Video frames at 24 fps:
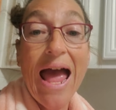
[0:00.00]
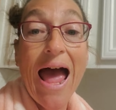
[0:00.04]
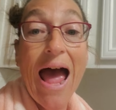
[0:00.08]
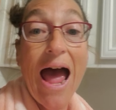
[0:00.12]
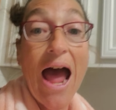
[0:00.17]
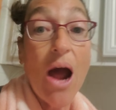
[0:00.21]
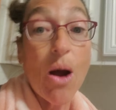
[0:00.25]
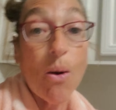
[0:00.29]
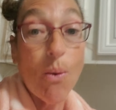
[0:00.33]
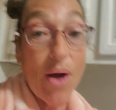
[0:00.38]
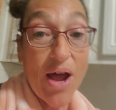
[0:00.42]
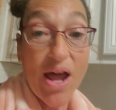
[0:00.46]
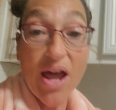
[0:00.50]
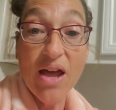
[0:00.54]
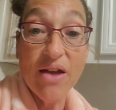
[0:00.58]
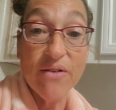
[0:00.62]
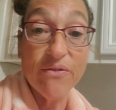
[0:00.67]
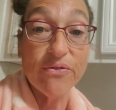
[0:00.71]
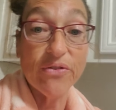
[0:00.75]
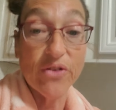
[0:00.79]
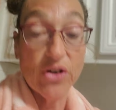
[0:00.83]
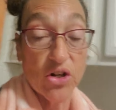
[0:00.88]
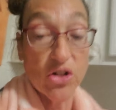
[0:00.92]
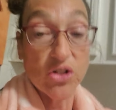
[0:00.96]

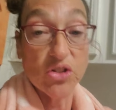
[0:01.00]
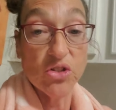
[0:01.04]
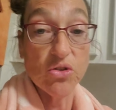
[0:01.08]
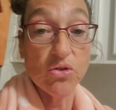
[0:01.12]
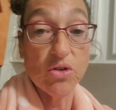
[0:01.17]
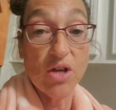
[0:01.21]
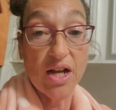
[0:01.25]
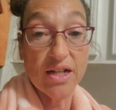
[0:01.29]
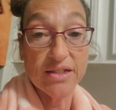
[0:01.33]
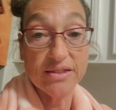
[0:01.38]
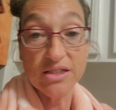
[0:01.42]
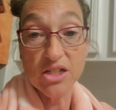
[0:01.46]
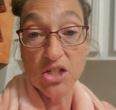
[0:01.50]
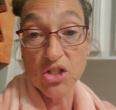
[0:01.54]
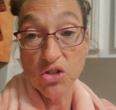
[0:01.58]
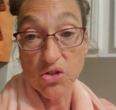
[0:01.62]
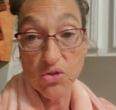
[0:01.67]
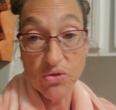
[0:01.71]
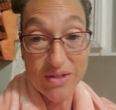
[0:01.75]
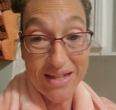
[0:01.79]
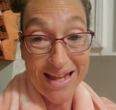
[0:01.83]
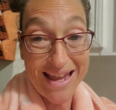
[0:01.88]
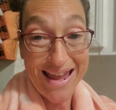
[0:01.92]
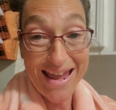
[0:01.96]
However, you guys can
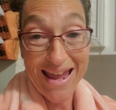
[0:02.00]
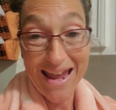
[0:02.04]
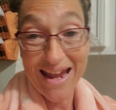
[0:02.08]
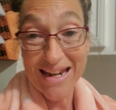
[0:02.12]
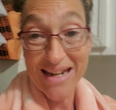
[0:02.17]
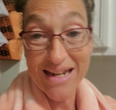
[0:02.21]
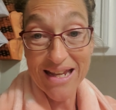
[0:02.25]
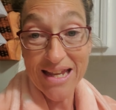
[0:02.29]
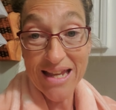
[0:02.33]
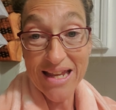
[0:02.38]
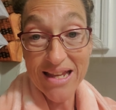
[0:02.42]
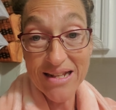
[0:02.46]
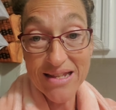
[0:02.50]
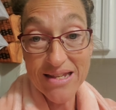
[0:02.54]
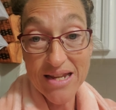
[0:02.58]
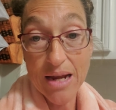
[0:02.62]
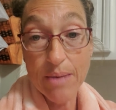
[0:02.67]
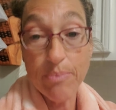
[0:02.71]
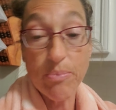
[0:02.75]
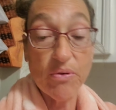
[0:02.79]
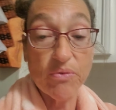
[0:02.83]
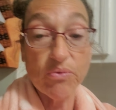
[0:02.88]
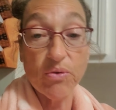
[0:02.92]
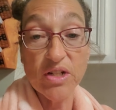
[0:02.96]
use any
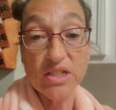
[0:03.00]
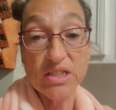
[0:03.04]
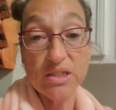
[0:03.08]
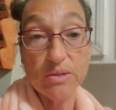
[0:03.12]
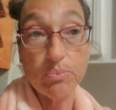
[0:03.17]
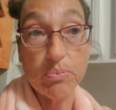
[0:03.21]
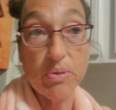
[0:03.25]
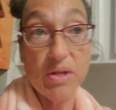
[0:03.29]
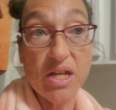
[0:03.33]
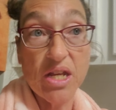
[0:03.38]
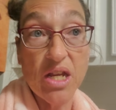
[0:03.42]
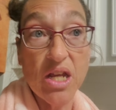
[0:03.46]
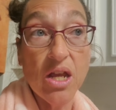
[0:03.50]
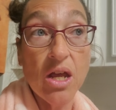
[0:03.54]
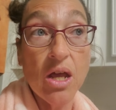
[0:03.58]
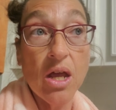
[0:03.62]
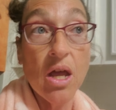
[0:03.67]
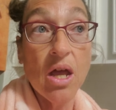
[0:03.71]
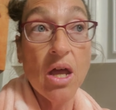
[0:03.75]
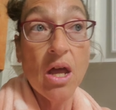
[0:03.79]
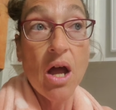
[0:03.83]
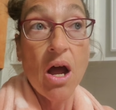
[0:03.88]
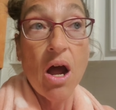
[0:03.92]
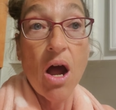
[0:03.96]
type of recipe
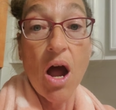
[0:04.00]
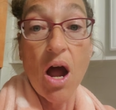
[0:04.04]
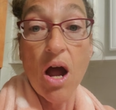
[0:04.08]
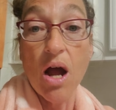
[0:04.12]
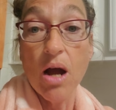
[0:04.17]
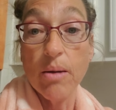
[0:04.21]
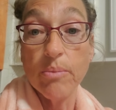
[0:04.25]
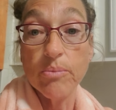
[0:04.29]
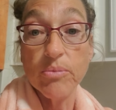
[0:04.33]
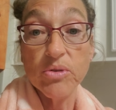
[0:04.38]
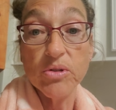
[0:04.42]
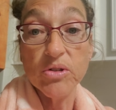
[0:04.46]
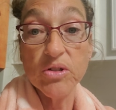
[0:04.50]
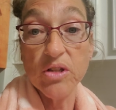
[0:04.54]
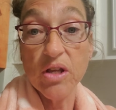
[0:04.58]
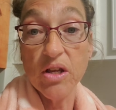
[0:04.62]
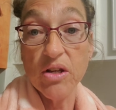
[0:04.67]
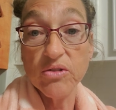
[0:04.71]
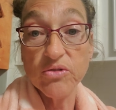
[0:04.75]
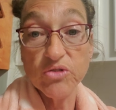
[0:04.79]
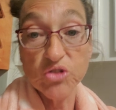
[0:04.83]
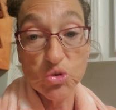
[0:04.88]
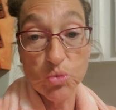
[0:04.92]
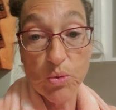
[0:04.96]

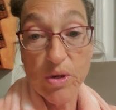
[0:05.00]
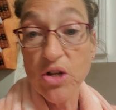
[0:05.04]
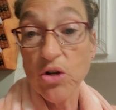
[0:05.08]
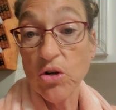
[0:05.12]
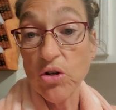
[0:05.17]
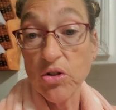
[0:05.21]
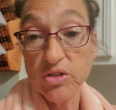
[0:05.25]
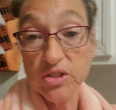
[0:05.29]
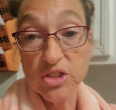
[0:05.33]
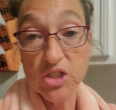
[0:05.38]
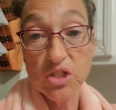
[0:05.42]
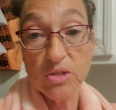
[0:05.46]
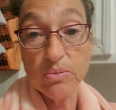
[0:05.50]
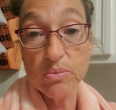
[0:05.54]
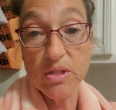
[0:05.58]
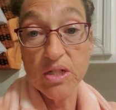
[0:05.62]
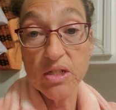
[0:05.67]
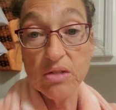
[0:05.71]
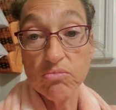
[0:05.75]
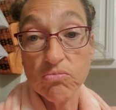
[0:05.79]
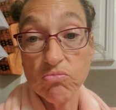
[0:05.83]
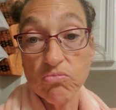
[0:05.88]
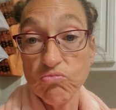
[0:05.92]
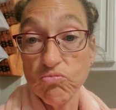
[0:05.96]
sweetener, excuse
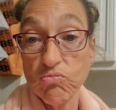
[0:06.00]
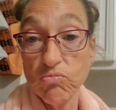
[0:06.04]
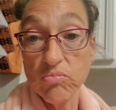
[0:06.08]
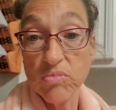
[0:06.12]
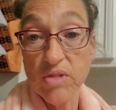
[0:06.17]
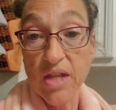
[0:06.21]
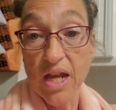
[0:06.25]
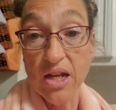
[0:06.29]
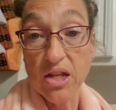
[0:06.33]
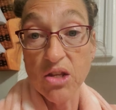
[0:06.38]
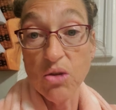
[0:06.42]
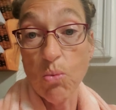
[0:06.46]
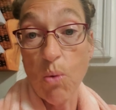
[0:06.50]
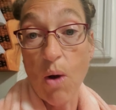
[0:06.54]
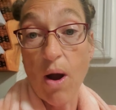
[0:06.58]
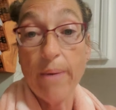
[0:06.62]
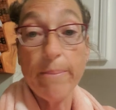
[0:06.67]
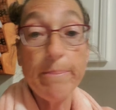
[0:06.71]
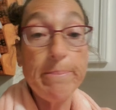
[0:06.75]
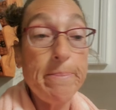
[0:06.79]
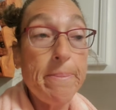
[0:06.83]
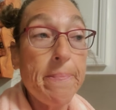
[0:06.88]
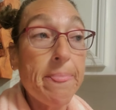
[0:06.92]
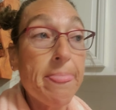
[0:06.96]
me, that you want.